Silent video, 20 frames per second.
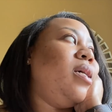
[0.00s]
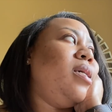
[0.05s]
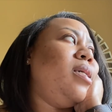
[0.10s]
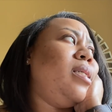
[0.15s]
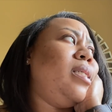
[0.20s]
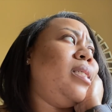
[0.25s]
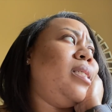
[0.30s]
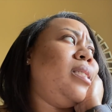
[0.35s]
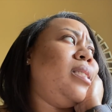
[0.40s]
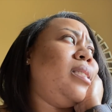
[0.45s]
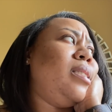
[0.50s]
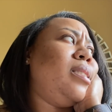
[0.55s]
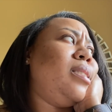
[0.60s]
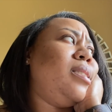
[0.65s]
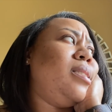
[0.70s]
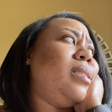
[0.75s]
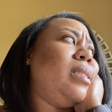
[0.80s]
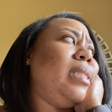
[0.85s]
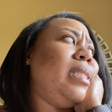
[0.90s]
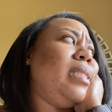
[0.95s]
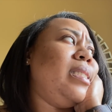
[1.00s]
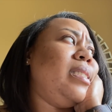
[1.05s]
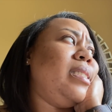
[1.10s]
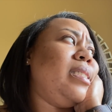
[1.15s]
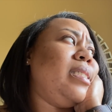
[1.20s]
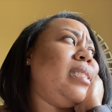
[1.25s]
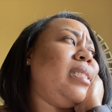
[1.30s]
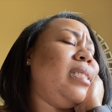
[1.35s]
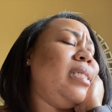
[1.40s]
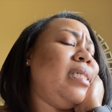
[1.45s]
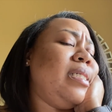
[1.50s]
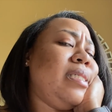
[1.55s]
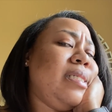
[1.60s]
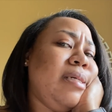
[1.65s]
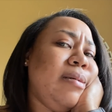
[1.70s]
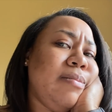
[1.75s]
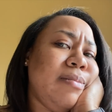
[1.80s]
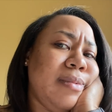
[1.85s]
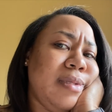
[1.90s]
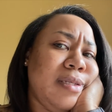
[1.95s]
Oh, I just looked
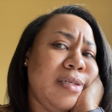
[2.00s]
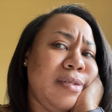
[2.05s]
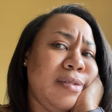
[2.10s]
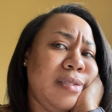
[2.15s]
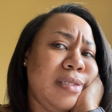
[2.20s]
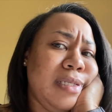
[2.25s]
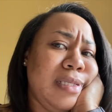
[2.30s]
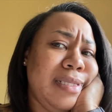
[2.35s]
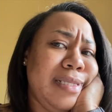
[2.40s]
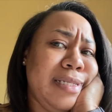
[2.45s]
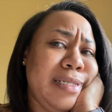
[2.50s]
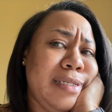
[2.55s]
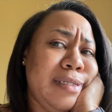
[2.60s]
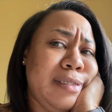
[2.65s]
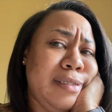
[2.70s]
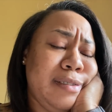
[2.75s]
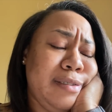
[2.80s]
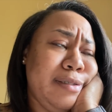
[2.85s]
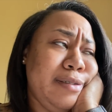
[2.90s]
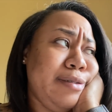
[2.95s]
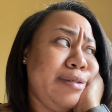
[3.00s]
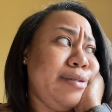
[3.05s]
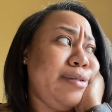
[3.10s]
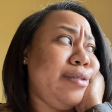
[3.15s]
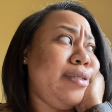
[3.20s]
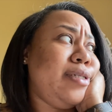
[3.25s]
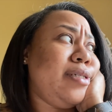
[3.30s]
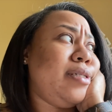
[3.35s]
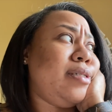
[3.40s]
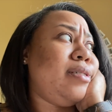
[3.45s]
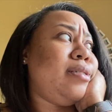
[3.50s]
up and there's a lizard.